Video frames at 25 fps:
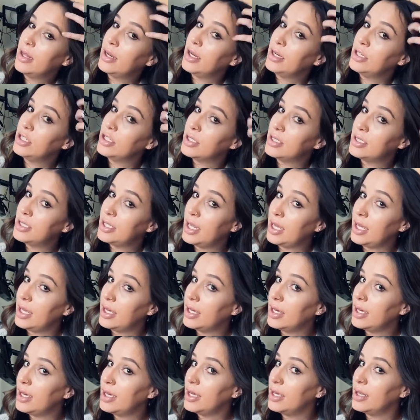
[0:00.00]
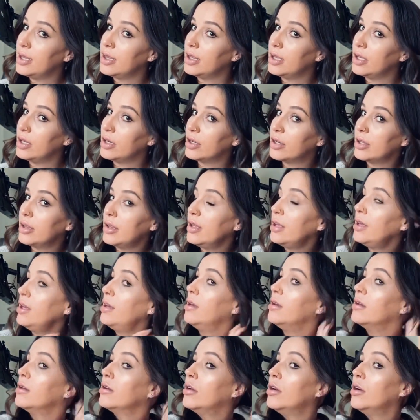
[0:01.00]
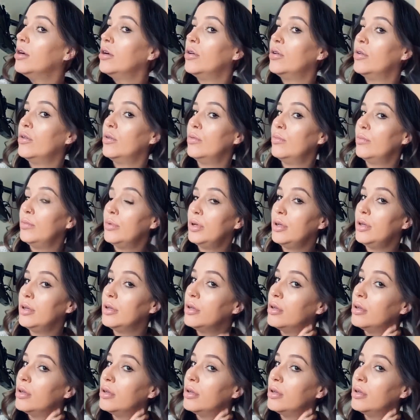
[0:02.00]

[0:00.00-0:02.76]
I just take it and literally comb